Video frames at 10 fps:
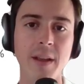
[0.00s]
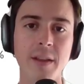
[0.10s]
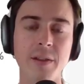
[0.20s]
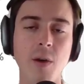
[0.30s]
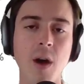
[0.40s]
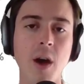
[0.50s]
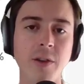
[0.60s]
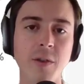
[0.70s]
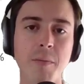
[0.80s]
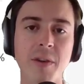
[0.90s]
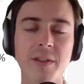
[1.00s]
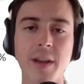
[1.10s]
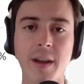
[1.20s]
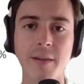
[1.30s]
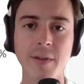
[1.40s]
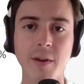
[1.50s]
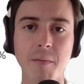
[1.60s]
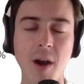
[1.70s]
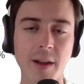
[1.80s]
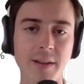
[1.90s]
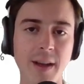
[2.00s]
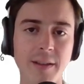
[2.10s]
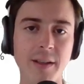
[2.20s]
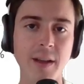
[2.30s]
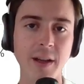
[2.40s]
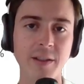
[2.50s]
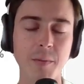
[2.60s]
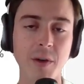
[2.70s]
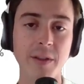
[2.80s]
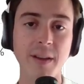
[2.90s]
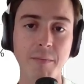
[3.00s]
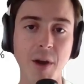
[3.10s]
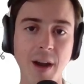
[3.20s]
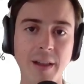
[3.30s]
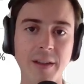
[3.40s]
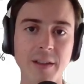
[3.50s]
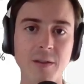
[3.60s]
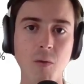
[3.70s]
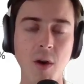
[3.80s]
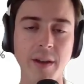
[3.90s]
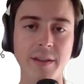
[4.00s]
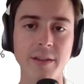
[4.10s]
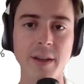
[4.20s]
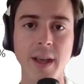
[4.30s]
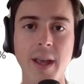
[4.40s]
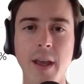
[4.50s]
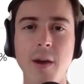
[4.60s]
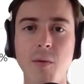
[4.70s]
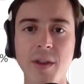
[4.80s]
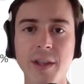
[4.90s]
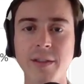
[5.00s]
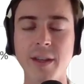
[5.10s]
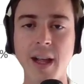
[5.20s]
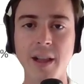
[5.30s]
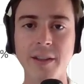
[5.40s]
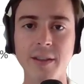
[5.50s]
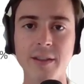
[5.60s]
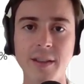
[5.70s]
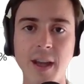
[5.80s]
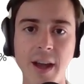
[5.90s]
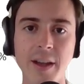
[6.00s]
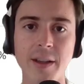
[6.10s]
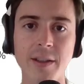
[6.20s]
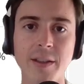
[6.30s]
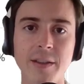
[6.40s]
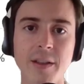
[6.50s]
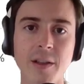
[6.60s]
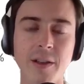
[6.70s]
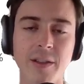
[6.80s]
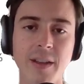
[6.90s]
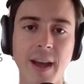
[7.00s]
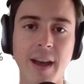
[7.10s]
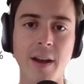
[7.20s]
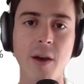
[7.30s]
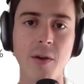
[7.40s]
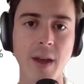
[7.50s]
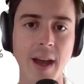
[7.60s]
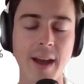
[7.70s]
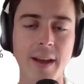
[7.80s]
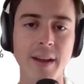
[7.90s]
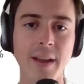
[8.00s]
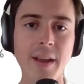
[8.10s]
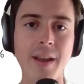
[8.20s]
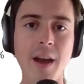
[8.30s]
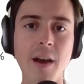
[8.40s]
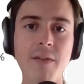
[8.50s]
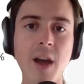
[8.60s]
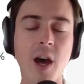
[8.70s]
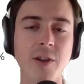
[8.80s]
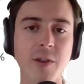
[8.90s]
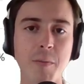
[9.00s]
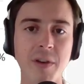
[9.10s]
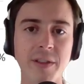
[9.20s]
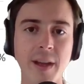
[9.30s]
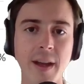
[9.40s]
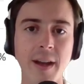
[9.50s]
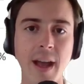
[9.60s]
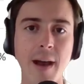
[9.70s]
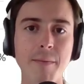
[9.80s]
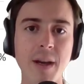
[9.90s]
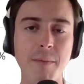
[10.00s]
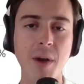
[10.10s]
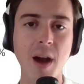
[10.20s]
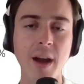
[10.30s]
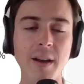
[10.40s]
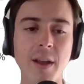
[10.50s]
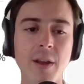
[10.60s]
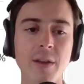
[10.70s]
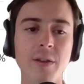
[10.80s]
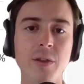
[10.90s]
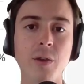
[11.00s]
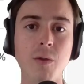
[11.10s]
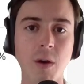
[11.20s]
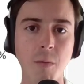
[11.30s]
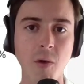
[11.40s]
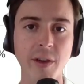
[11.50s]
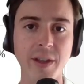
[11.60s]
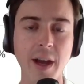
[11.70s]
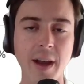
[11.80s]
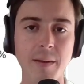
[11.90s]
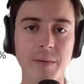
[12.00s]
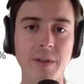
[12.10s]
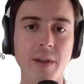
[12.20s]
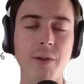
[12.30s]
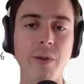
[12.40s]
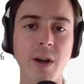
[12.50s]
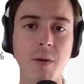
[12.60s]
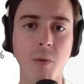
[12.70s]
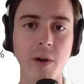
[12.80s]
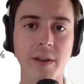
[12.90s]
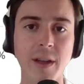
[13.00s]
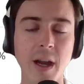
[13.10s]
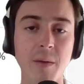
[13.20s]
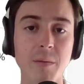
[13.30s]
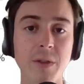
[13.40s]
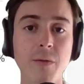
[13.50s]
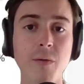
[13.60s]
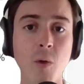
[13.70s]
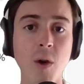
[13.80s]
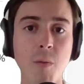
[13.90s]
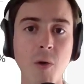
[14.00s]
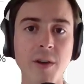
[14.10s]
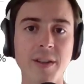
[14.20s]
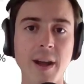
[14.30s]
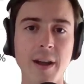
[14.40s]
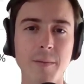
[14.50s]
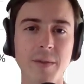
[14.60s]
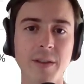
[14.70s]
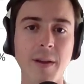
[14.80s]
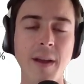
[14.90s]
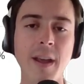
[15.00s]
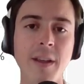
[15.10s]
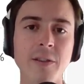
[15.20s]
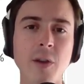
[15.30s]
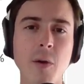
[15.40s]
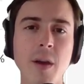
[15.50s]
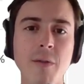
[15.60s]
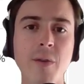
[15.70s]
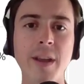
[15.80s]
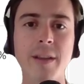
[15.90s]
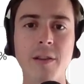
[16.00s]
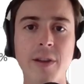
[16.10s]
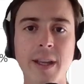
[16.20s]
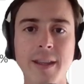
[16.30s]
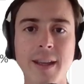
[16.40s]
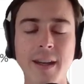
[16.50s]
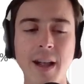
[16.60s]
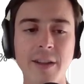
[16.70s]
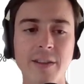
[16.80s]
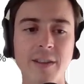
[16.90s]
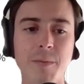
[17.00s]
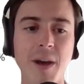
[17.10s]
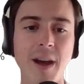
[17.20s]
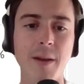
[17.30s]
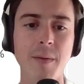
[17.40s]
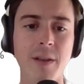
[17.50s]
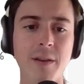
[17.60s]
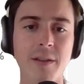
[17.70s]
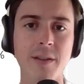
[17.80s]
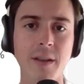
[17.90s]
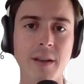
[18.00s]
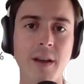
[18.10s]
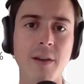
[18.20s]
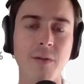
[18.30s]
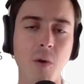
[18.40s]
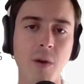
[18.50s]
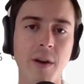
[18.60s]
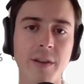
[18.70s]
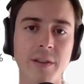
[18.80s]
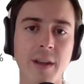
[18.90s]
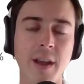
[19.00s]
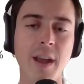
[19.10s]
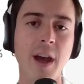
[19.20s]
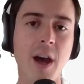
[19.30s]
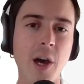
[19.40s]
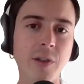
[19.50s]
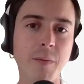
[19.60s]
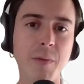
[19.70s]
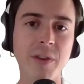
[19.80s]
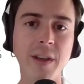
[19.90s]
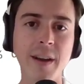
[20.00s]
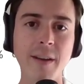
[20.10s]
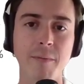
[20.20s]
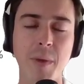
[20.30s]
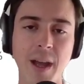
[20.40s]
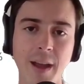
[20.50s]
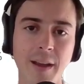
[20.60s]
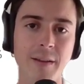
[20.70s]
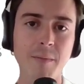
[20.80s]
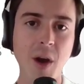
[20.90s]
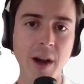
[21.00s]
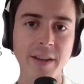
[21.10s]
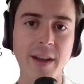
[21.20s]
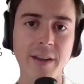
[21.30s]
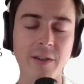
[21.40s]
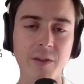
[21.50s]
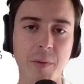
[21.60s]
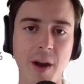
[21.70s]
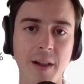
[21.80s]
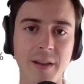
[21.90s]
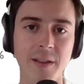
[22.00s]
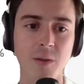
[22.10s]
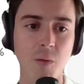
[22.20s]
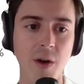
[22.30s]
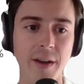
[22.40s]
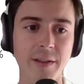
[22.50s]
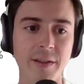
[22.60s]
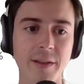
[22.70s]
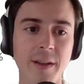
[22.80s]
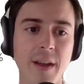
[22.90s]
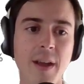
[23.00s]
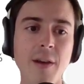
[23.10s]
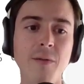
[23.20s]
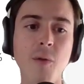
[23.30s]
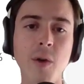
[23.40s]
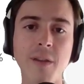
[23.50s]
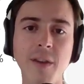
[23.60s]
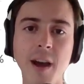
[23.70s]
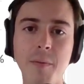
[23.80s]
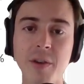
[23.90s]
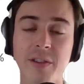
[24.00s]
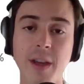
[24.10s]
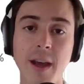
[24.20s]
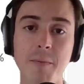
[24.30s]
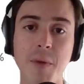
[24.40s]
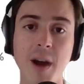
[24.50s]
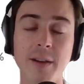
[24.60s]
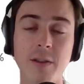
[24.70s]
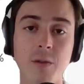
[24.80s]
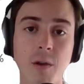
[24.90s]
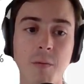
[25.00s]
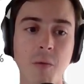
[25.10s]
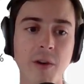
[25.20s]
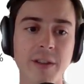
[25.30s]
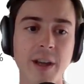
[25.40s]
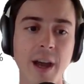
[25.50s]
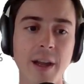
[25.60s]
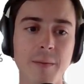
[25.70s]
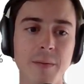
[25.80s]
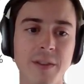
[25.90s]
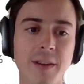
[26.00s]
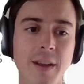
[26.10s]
So 100% of your monetizing customers have bought at least once. And what this analysis does is it looks at, okay, of the 100%, how many bought 2 or more times, 3 or more times, 4 or more times? So if we look at the analysis behind me, you can see, of course, 100% of paying monetizers bought at least once, 45% bought 2 or more times,